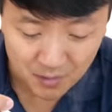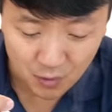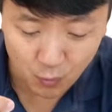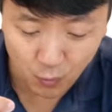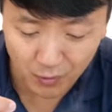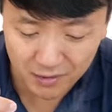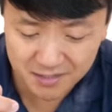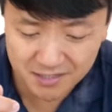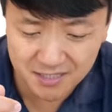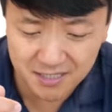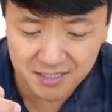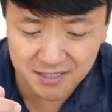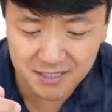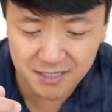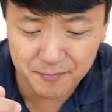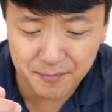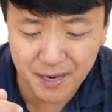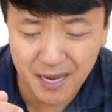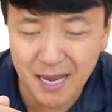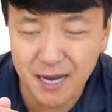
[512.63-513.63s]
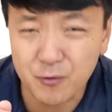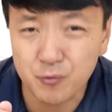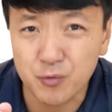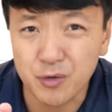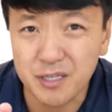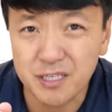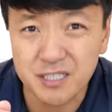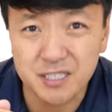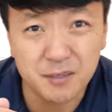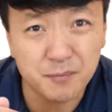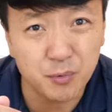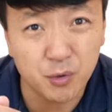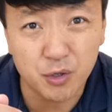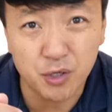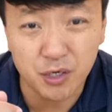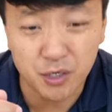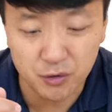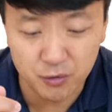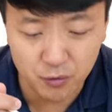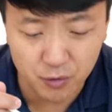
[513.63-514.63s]
One seasoning pack, really simple
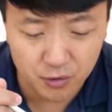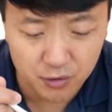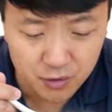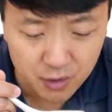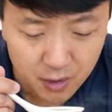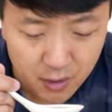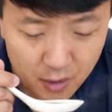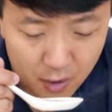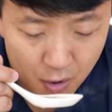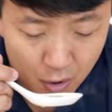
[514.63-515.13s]
looking noodles.